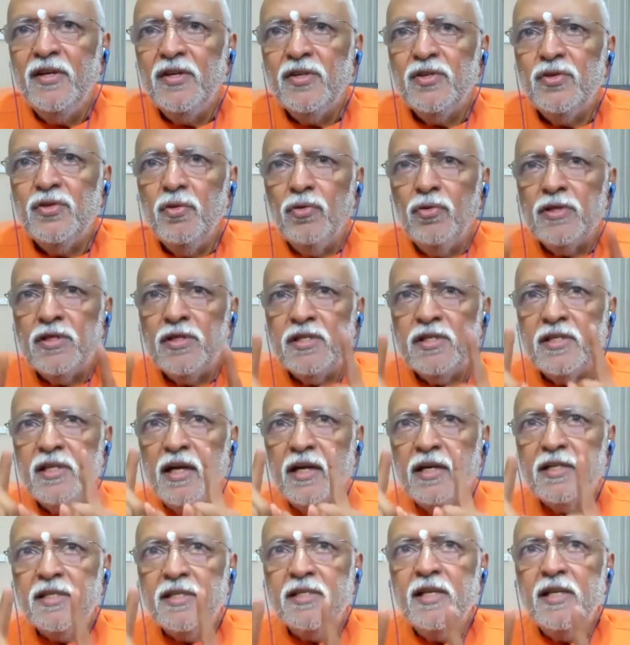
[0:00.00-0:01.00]
So
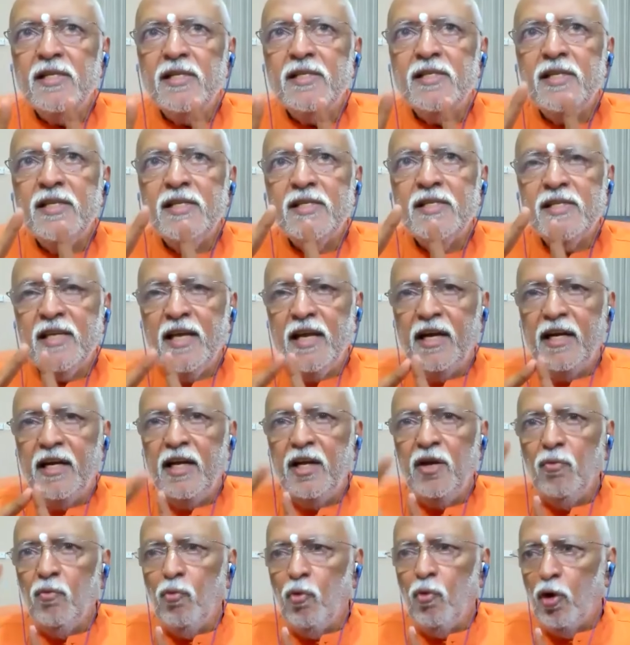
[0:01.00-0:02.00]
success is
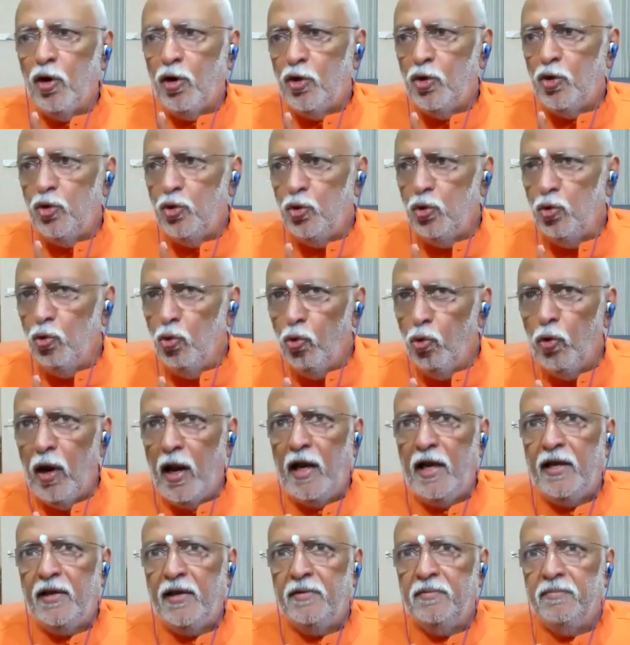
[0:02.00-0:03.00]
getting what you
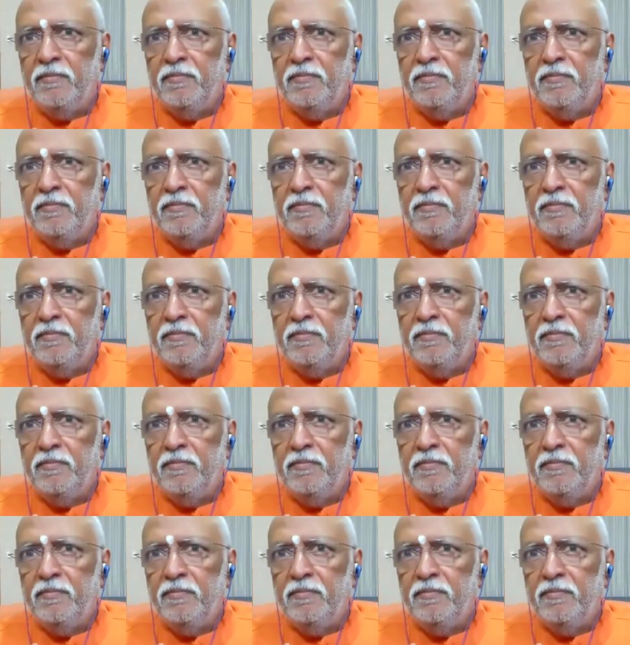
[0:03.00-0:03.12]
like.